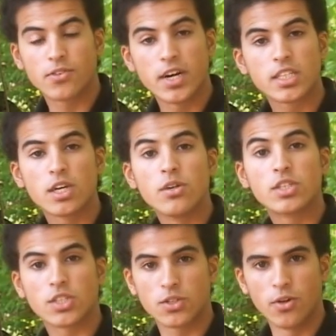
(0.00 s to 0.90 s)
great going
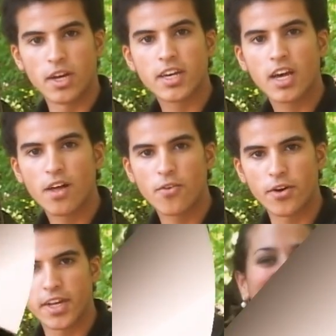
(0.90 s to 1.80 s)
to school in
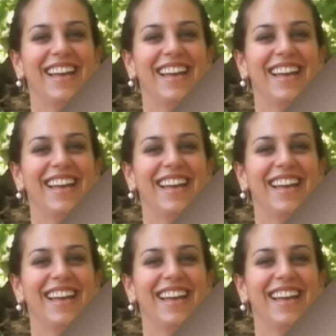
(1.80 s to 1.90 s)
California.